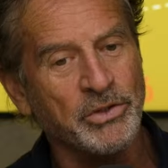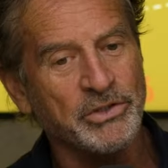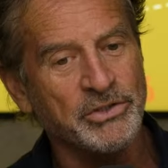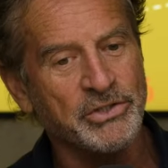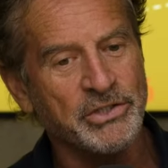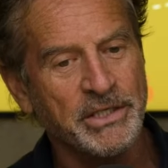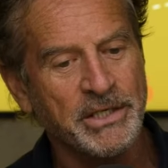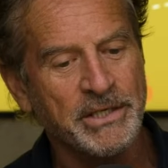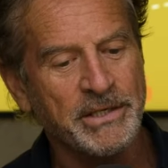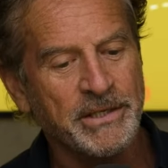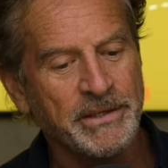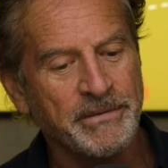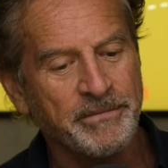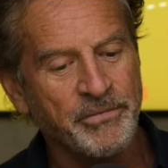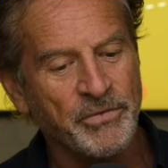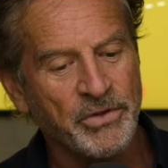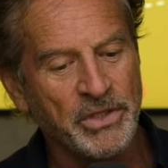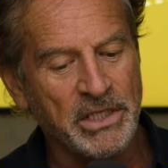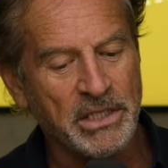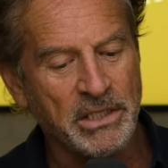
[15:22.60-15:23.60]
was
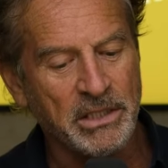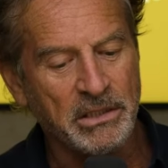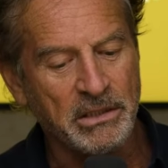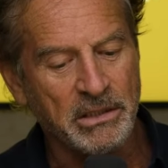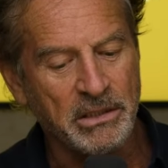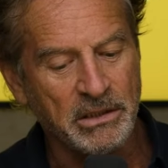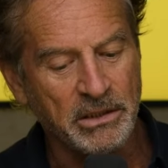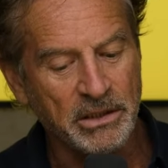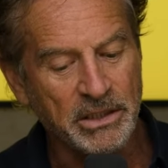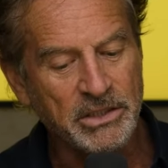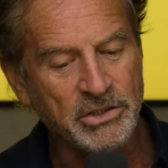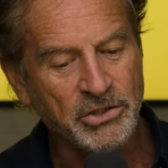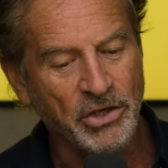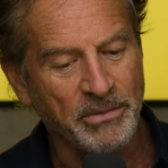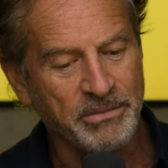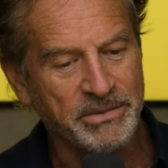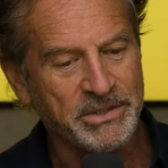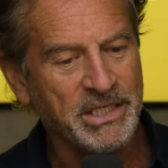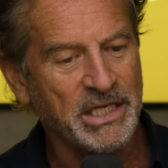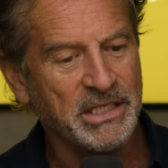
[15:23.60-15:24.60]
the lead
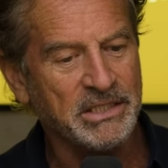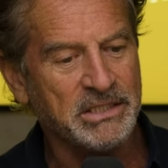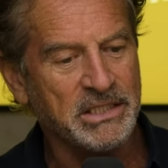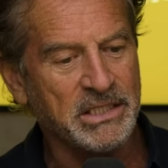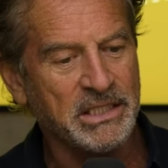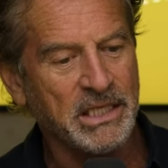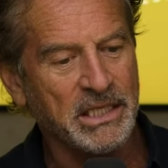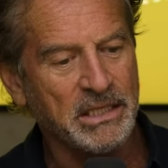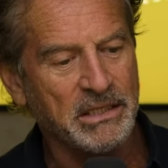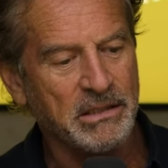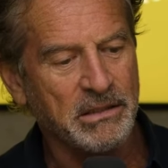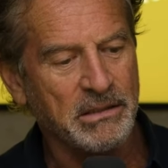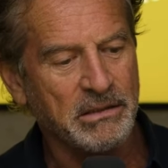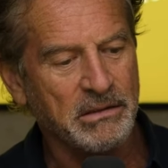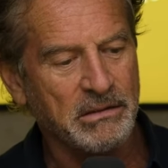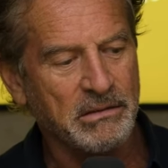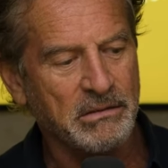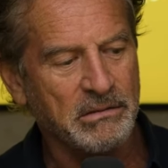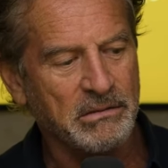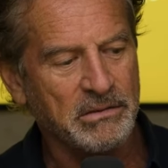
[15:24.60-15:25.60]
time it takes to get
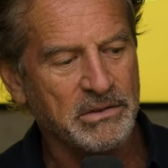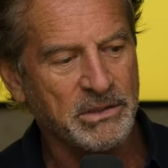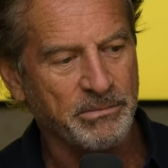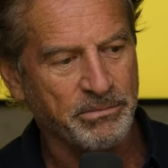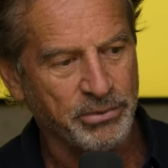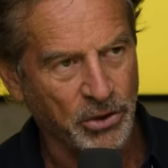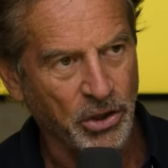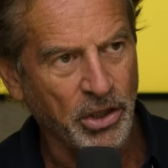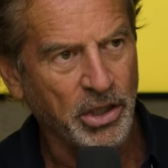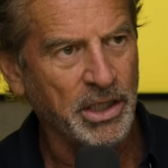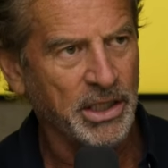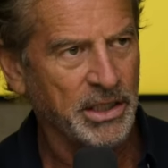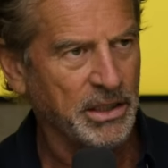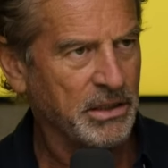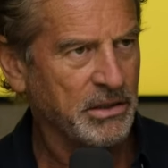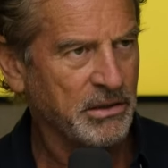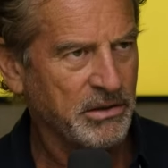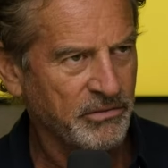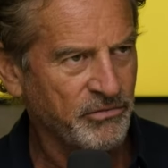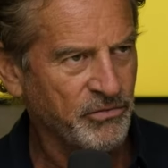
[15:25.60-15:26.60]
supply
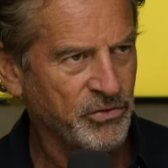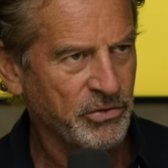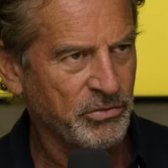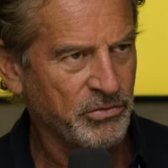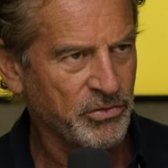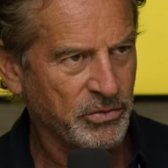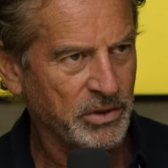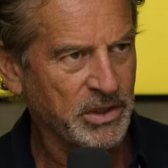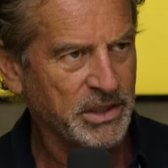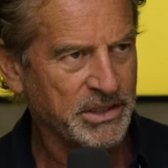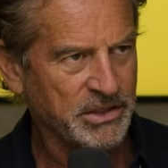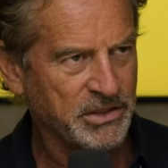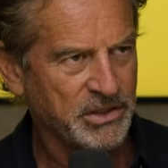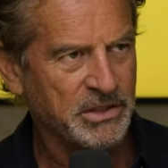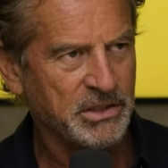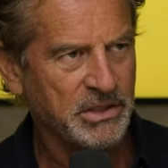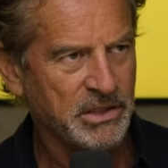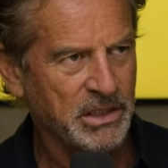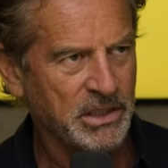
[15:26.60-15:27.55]
of new dwellings.